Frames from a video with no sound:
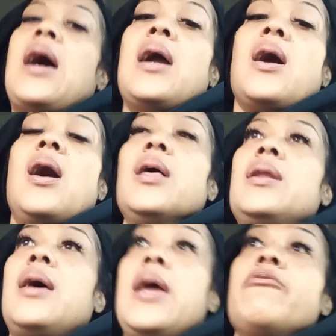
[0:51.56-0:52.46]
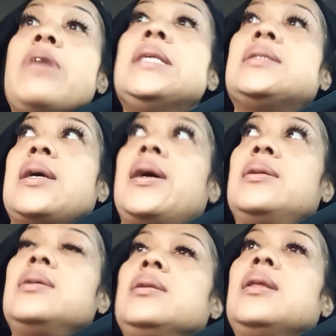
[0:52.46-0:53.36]
I call it a reset.
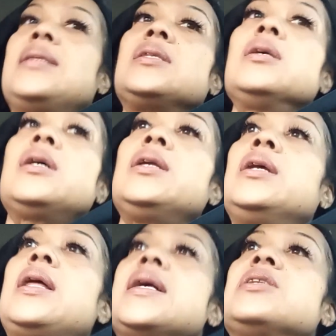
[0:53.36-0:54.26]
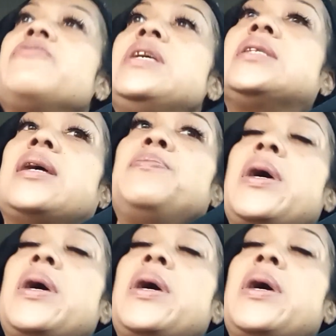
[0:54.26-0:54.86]
Let's look at it as a reset.